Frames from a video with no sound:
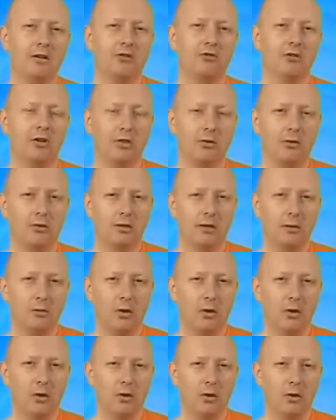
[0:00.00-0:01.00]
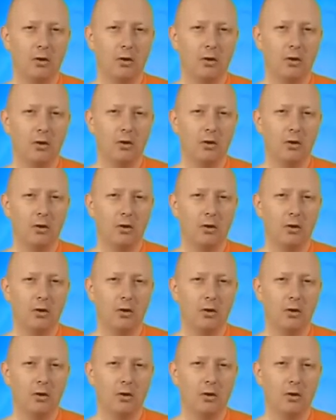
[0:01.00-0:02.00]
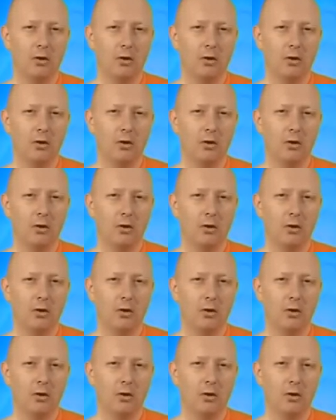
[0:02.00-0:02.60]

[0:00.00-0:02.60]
she thought he was, in fact she couldn't say